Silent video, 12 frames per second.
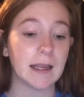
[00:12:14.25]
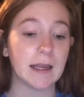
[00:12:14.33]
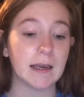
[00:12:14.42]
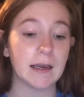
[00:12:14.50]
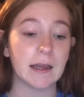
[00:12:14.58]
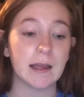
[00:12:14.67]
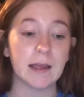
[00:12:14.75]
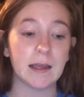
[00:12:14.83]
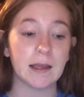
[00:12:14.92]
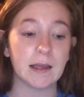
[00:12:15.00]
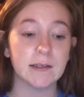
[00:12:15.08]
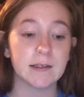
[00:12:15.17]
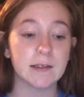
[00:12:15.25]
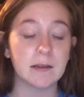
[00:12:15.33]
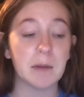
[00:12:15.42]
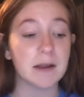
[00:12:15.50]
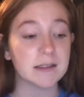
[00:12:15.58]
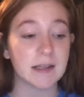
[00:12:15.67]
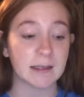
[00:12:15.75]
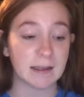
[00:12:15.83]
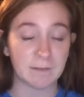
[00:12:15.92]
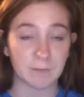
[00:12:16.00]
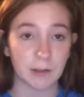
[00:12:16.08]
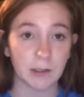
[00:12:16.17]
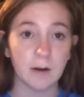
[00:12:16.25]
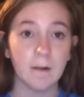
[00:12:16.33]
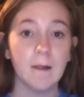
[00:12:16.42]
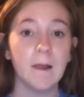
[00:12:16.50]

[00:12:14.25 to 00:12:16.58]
and it's the best thing ever.